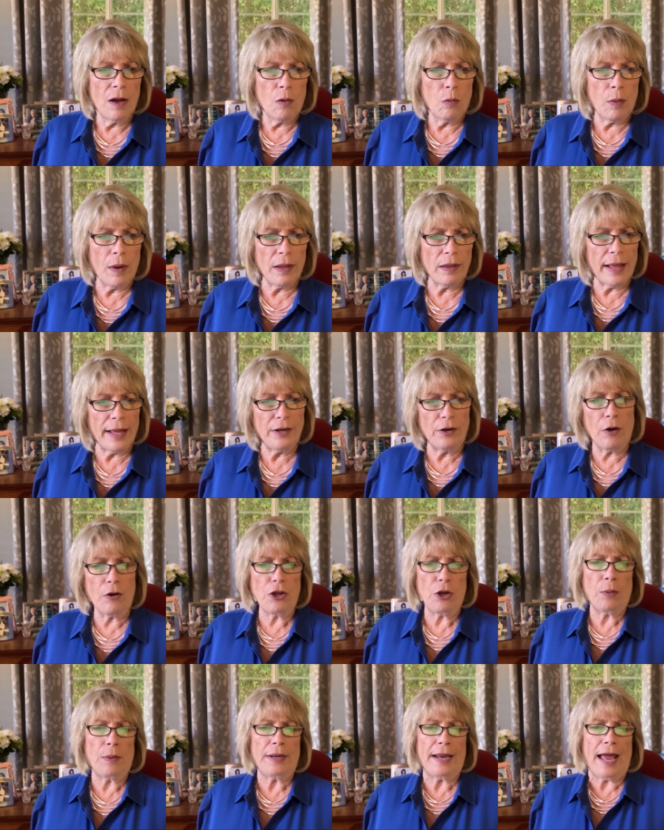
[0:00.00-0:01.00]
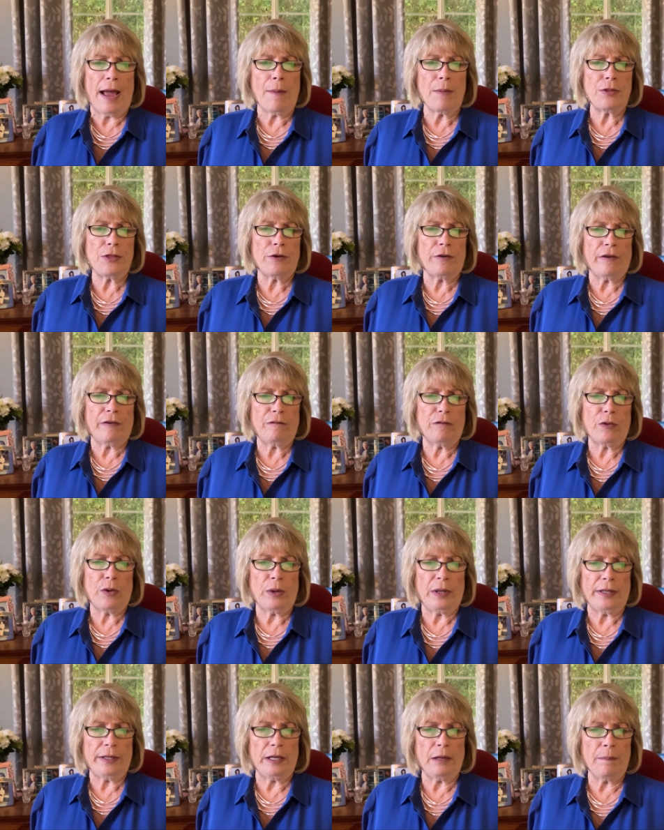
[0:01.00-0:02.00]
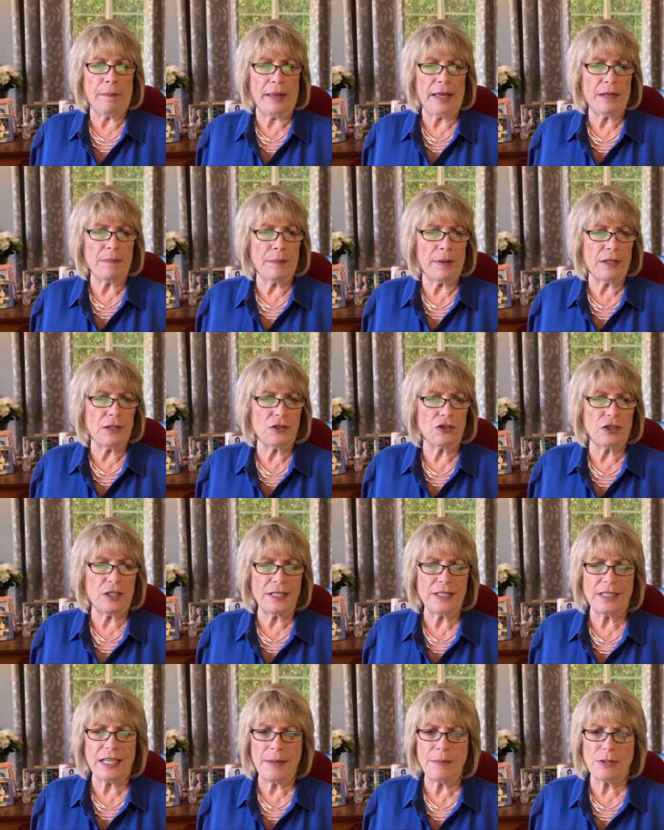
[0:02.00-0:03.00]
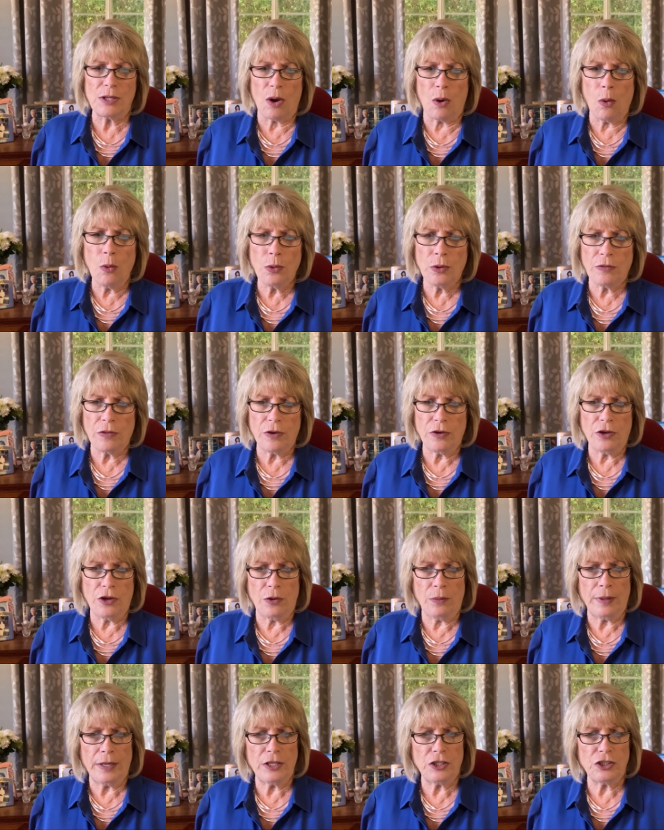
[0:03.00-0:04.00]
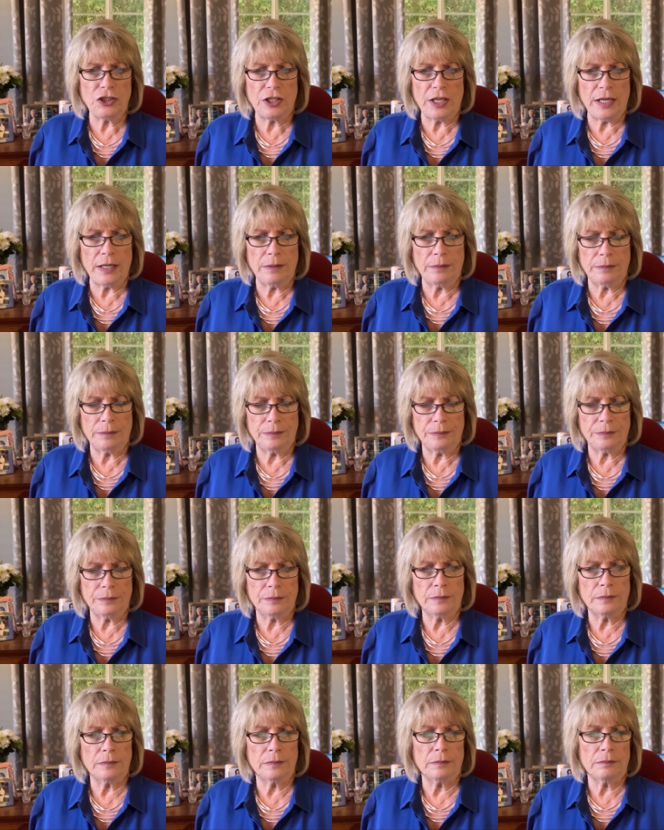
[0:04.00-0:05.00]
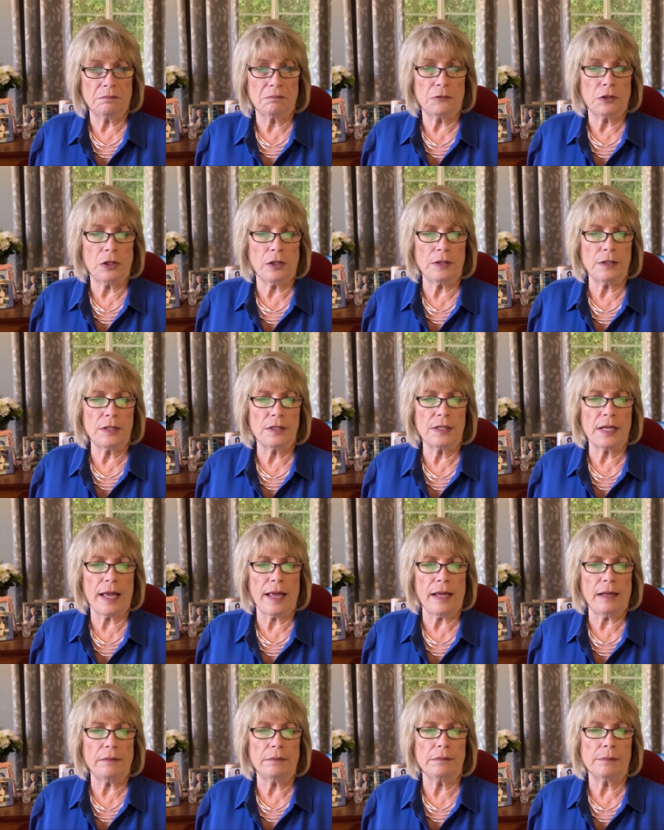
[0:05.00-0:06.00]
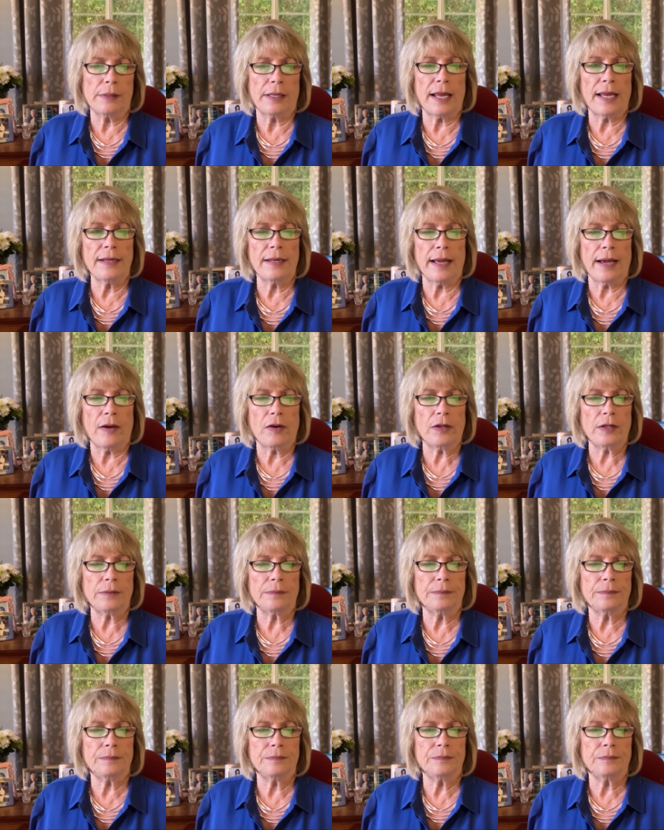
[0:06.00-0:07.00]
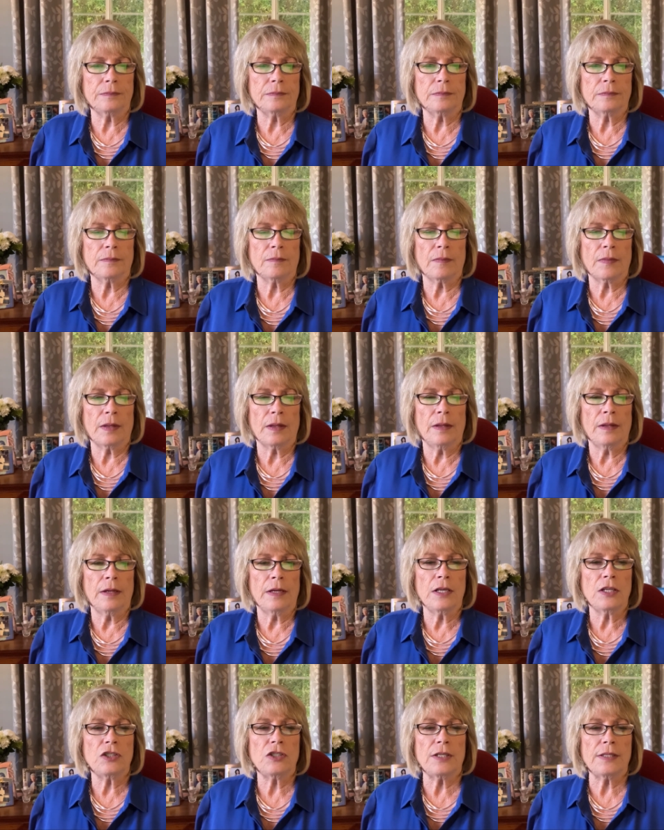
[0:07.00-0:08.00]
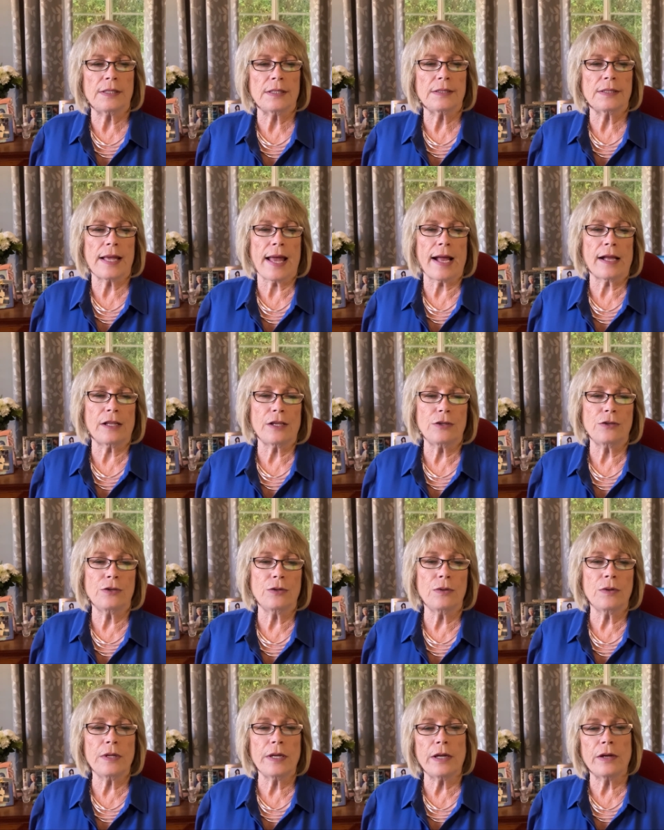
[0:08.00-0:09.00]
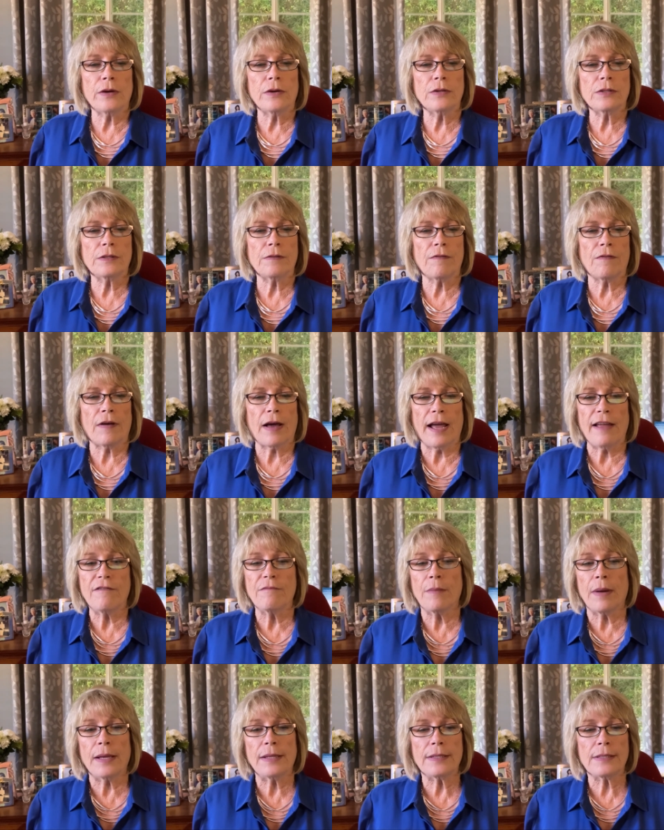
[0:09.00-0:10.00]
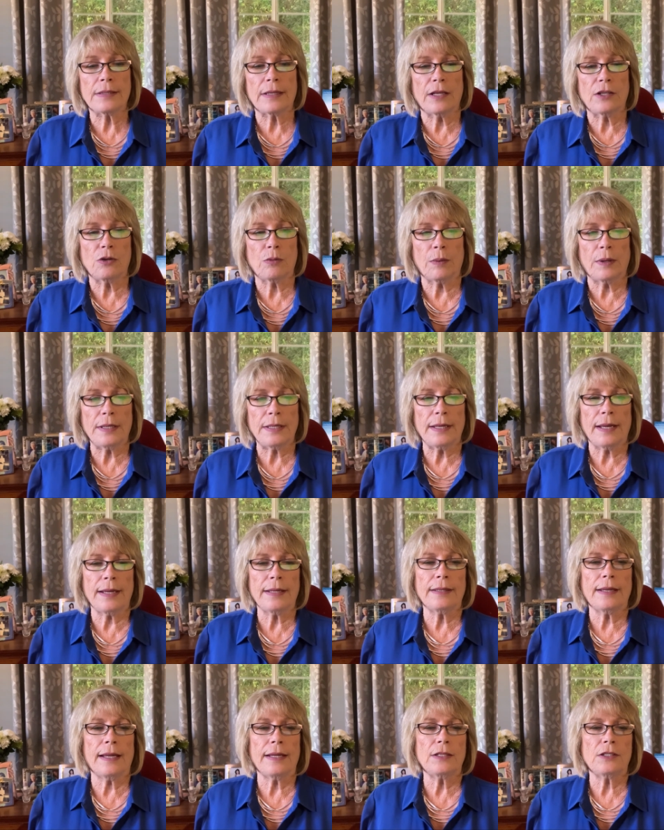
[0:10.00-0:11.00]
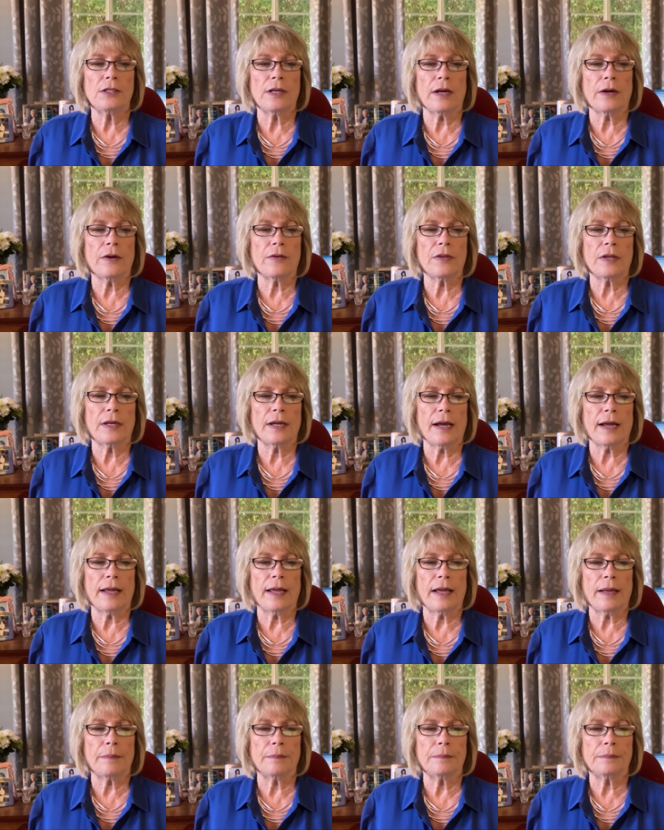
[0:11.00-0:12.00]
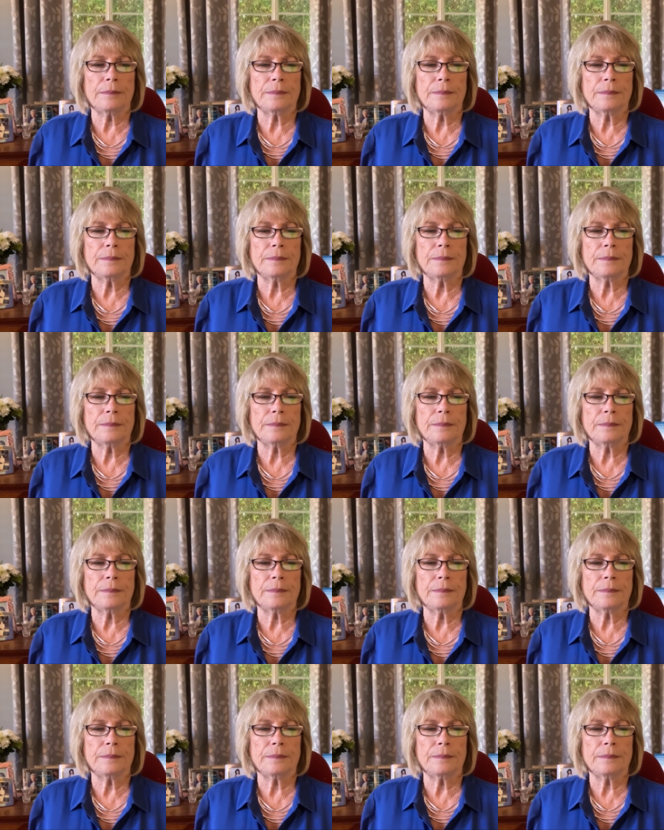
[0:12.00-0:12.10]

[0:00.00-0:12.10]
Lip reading: Well, I know you went out with her for a little bit, but she seems older than you, is she? Couldn't say, but I doubt it. She's exactly 2 years, 5 months, and 28 days younger than I am.